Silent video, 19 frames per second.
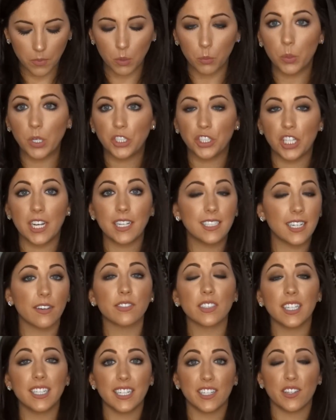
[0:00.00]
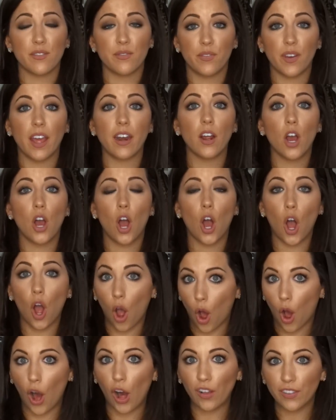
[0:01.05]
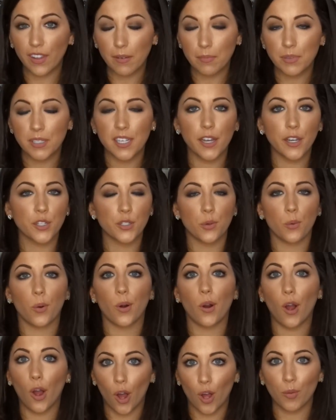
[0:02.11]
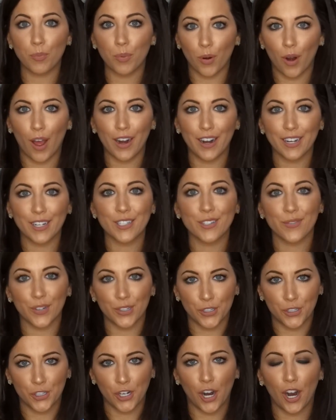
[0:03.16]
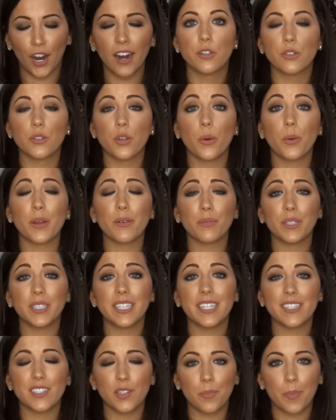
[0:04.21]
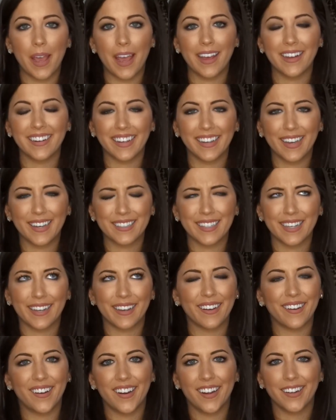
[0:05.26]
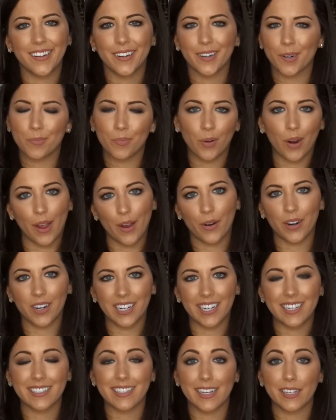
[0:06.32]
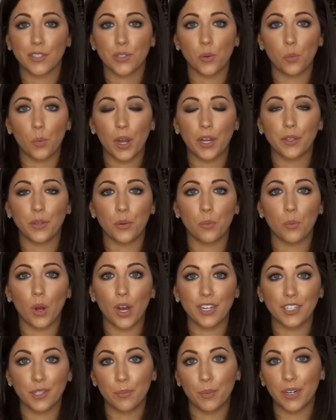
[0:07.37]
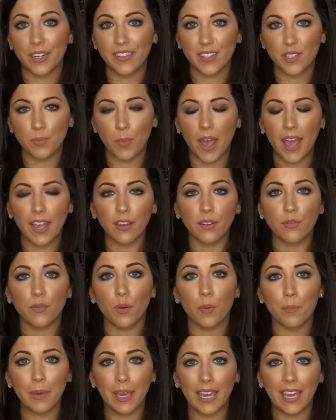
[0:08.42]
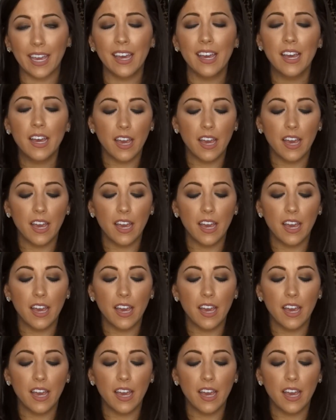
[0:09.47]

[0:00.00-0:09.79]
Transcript: which it definitely doesn't fit all lipsticks or all products for sure. So it really does depend, I guess, like on your priorities as to what you want to put in this bag. For me,